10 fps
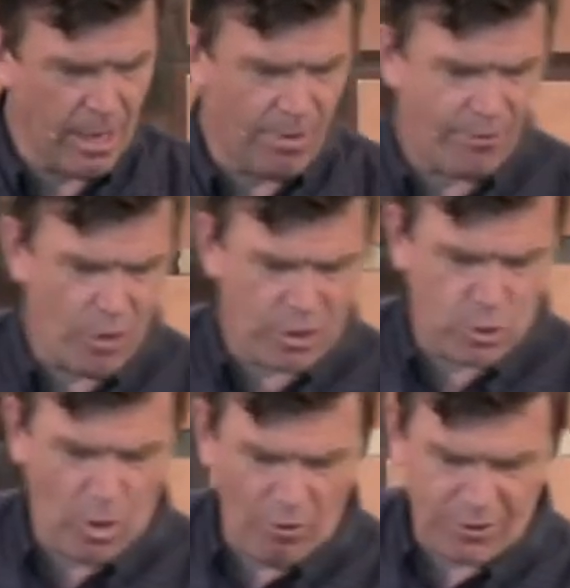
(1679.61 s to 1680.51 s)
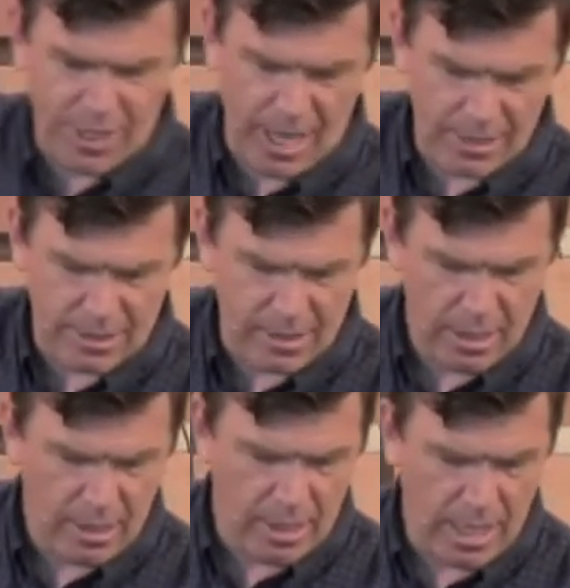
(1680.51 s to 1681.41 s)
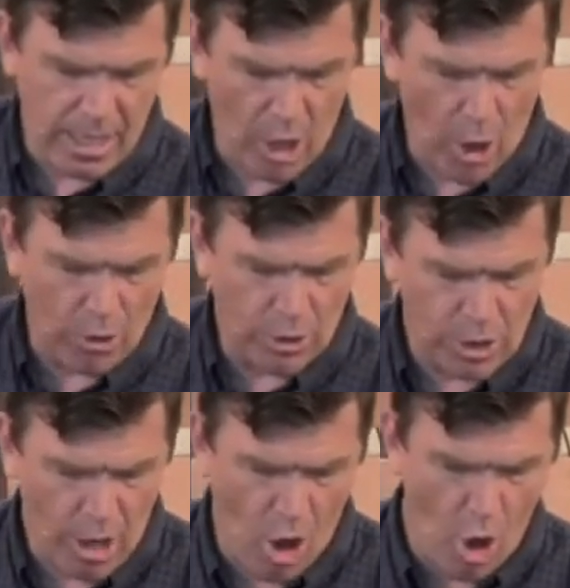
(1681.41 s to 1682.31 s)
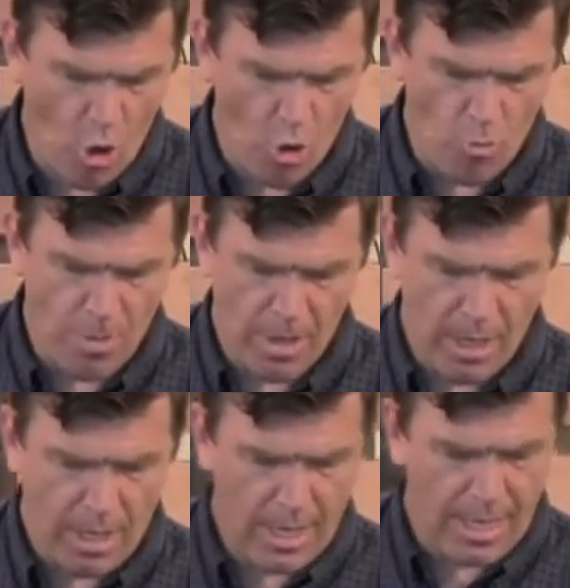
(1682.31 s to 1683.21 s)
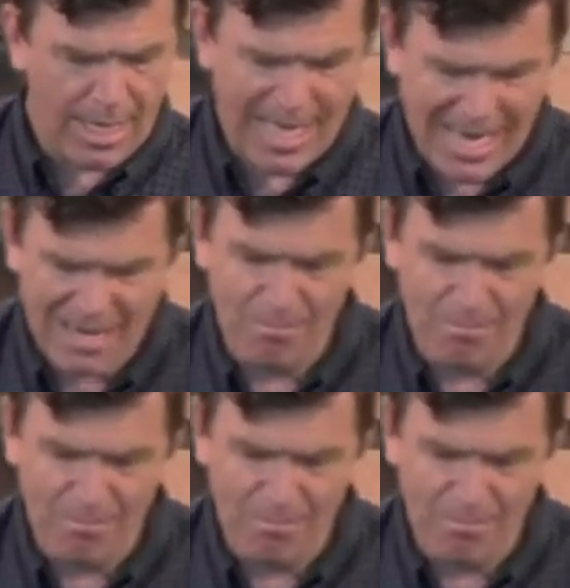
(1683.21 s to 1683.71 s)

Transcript: but verse 12 says he goes home in